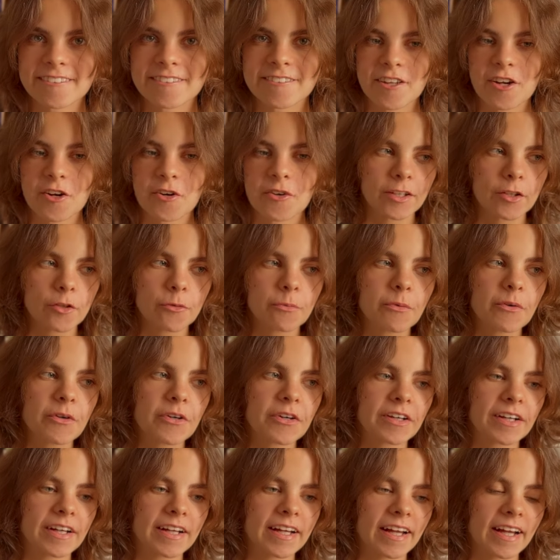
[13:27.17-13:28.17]
So this
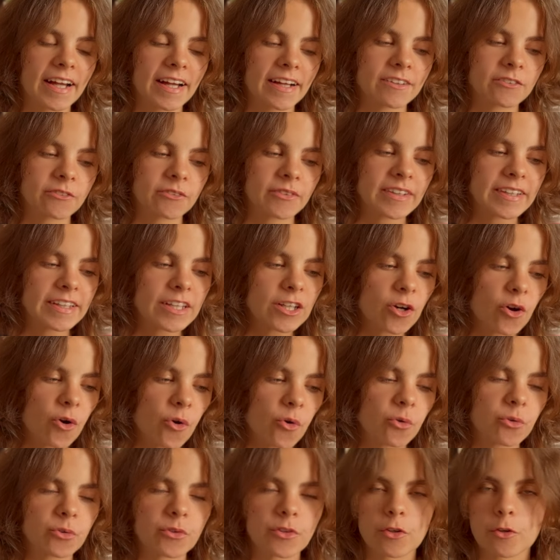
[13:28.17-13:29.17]
book really
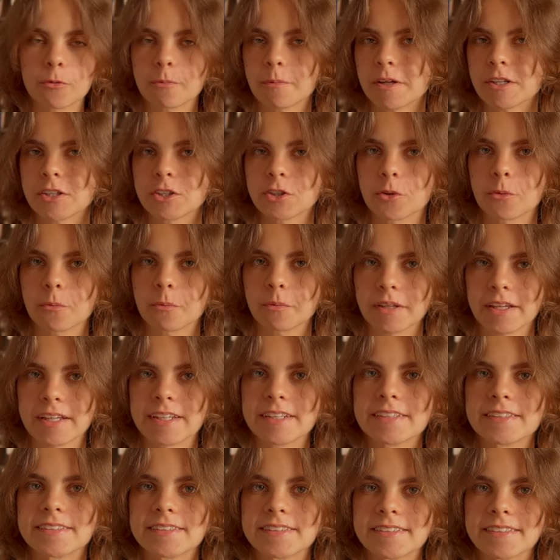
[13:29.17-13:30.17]
holds a special
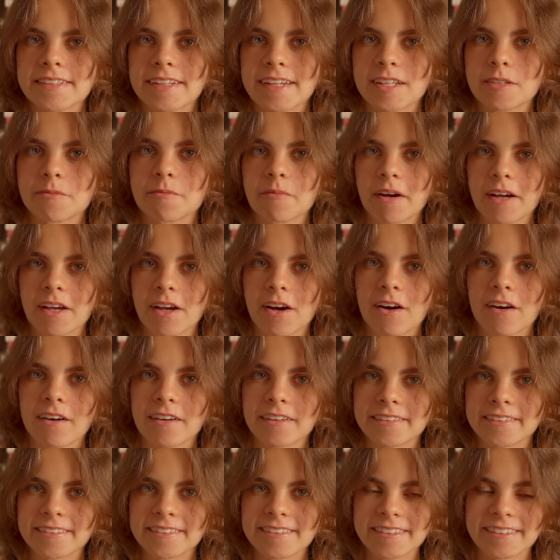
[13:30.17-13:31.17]
place in my
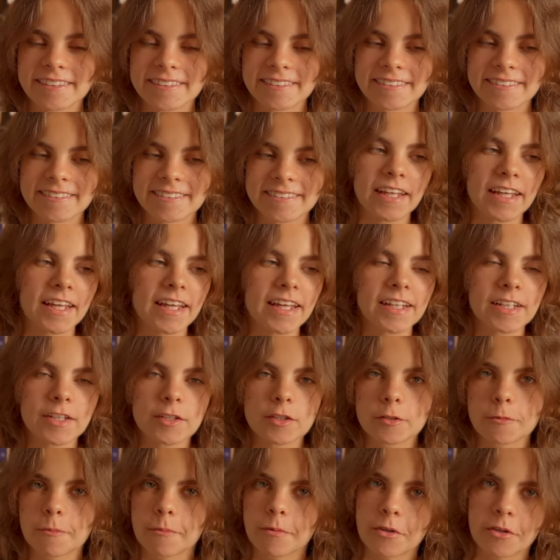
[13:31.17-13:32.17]
heart, and it
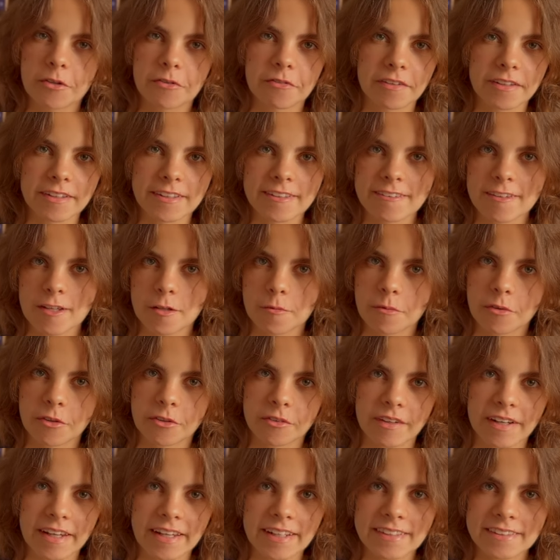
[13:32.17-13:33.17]
is a perfect summer
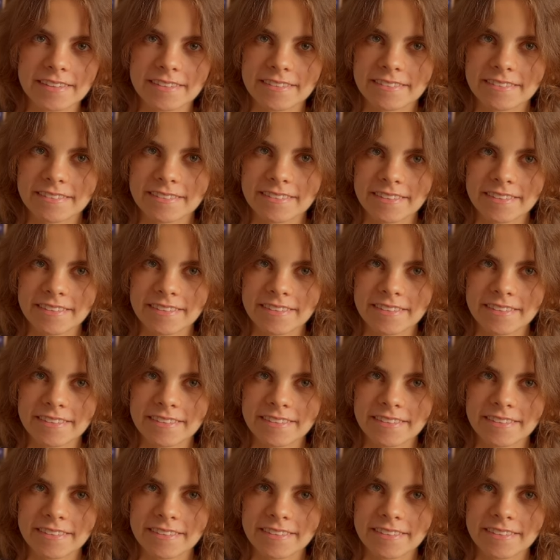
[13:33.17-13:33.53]
read,